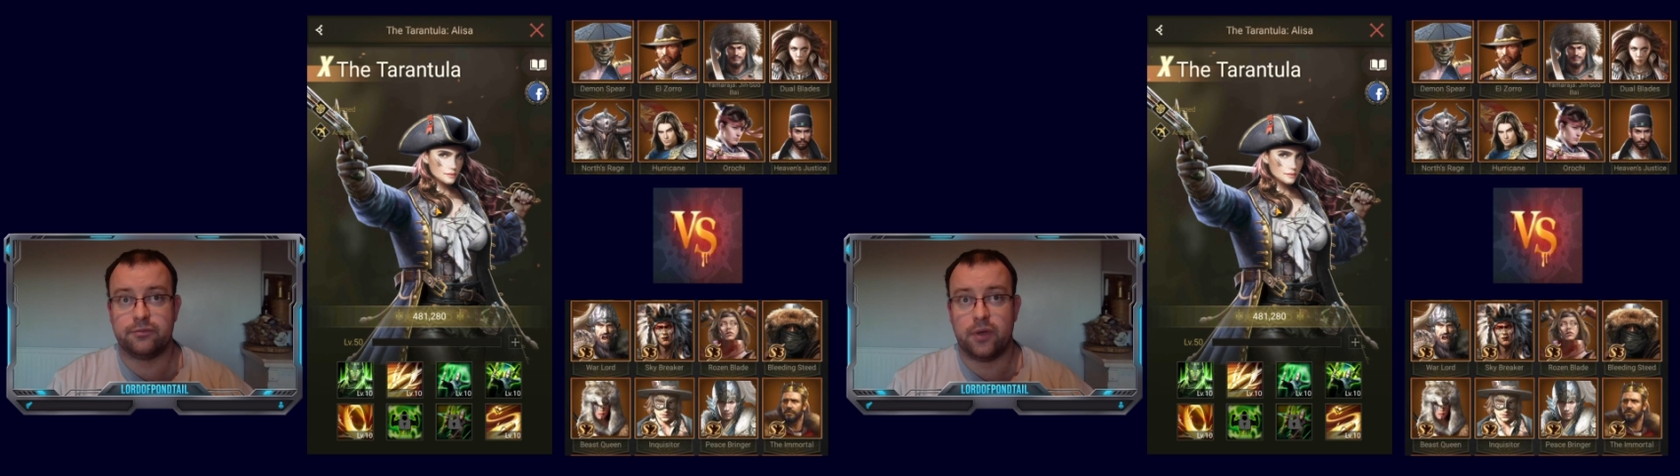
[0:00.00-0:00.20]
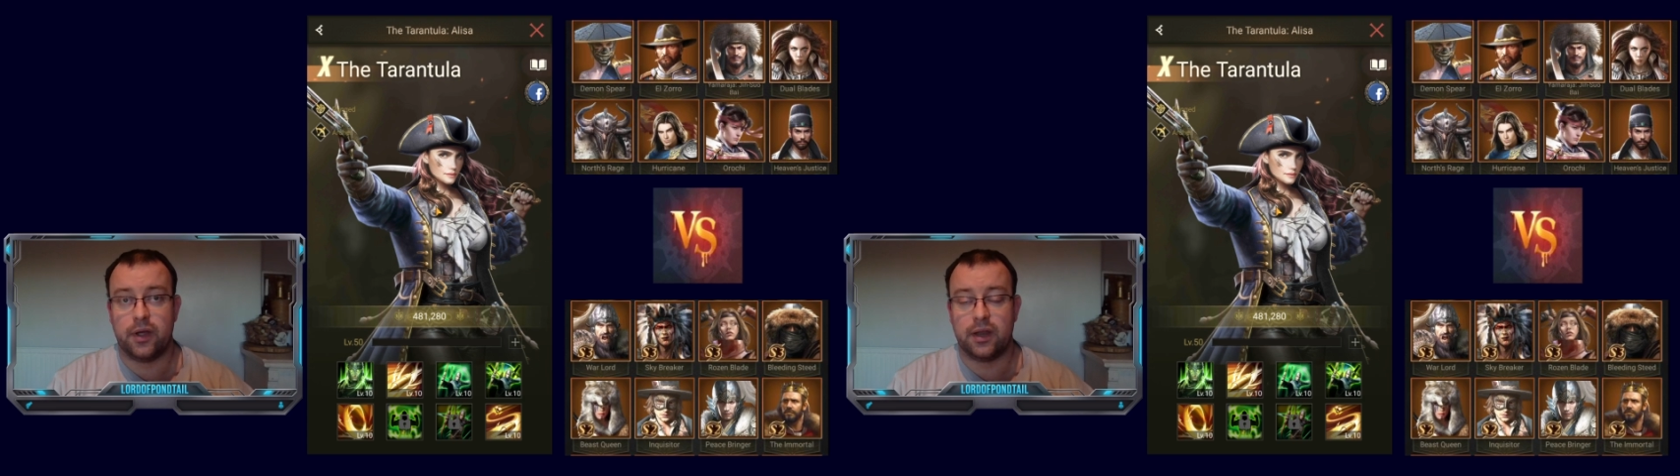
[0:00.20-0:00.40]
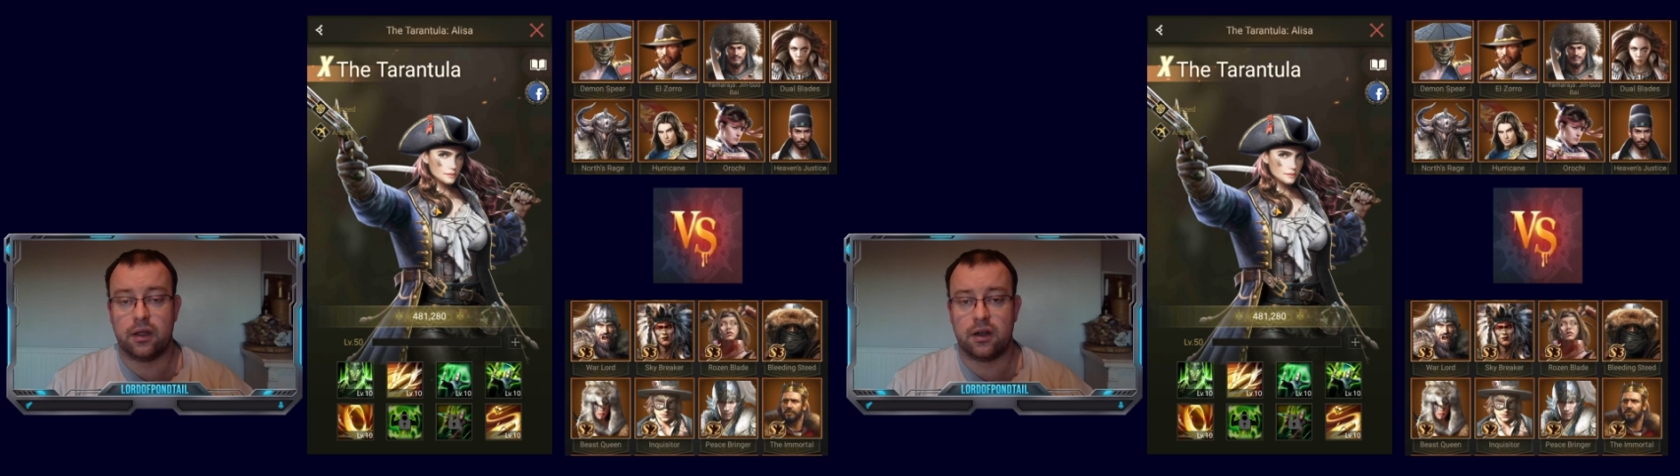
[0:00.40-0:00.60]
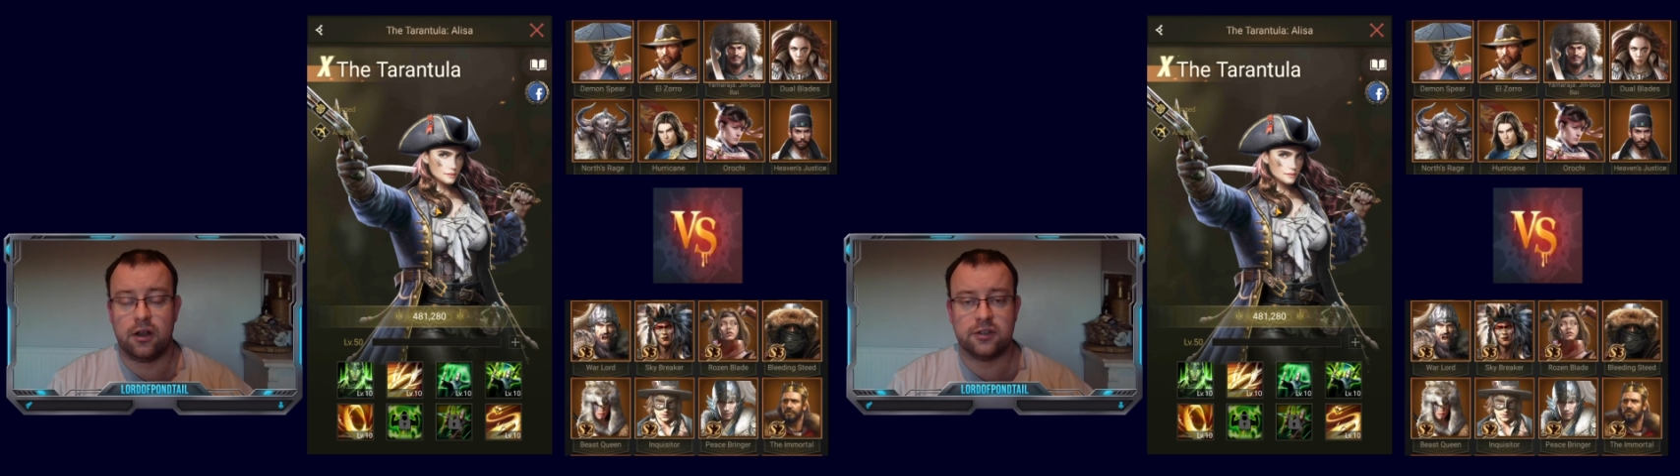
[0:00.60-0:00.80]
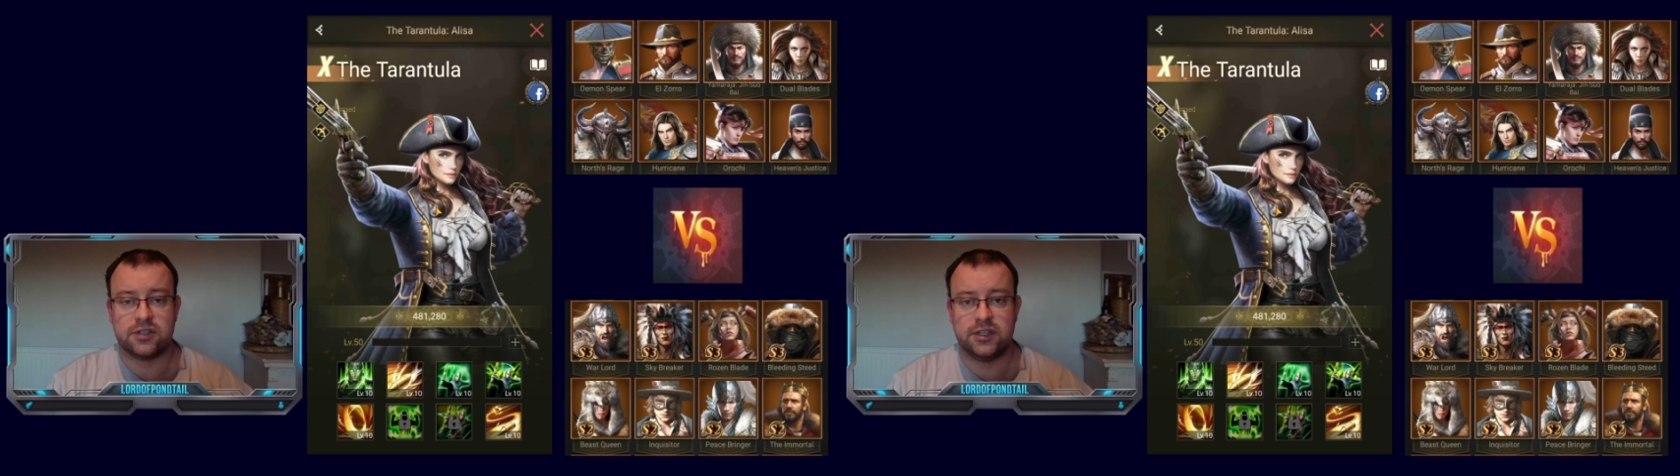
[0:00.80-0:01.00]
my
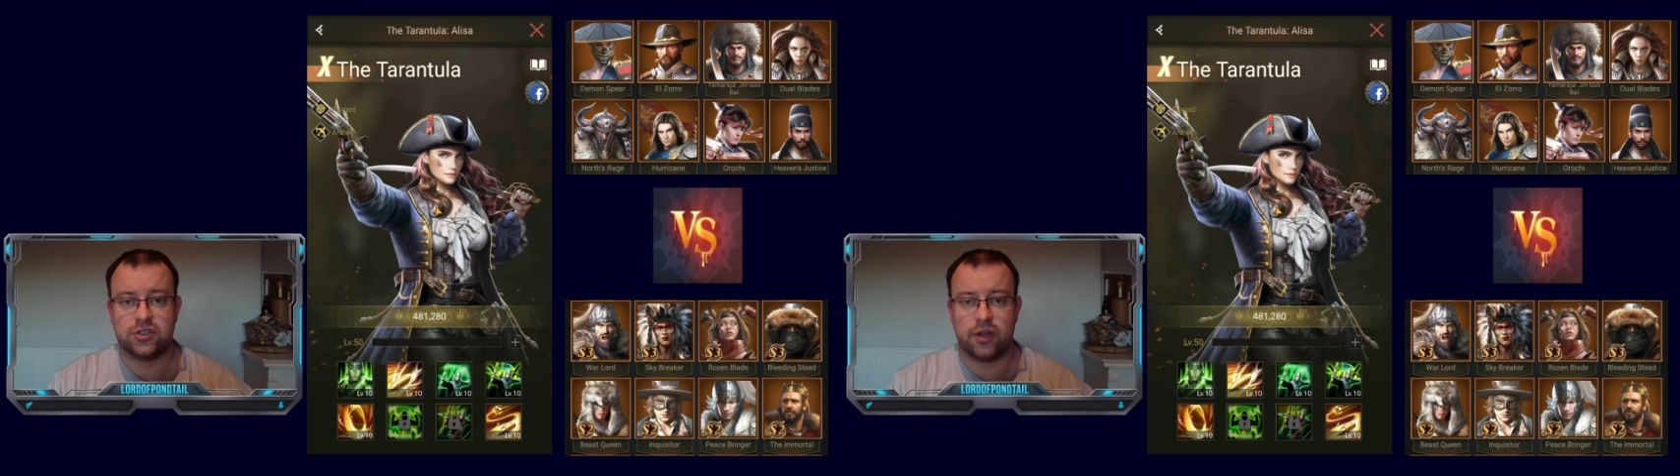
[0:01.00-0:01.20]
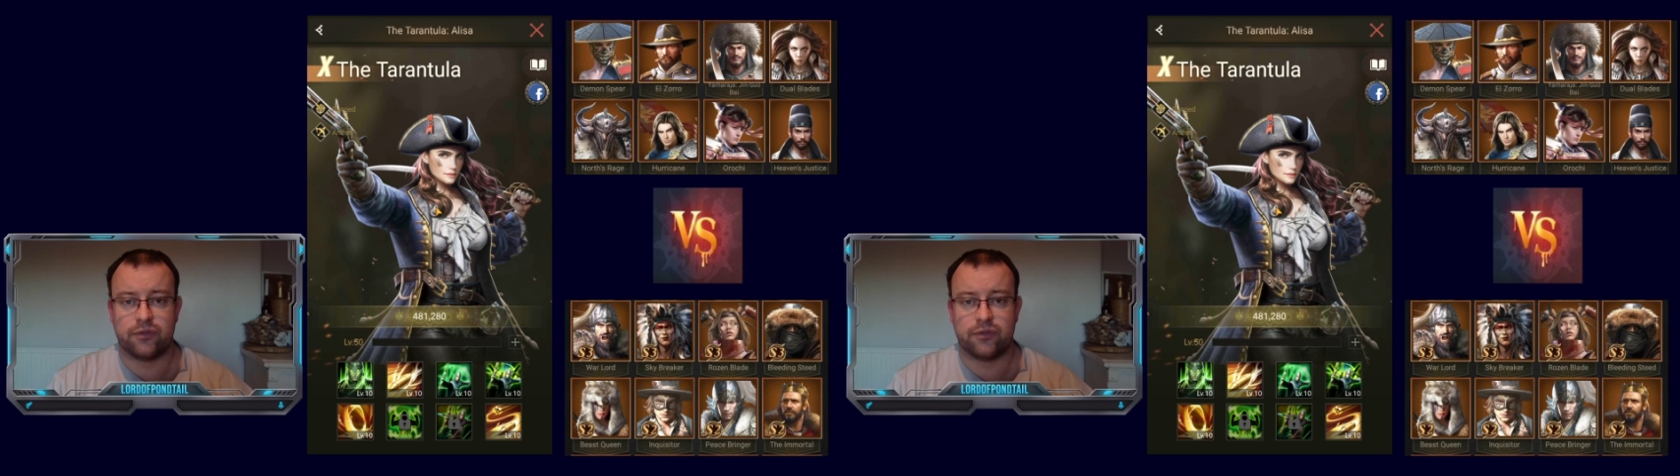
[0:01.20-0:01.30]
class Legion.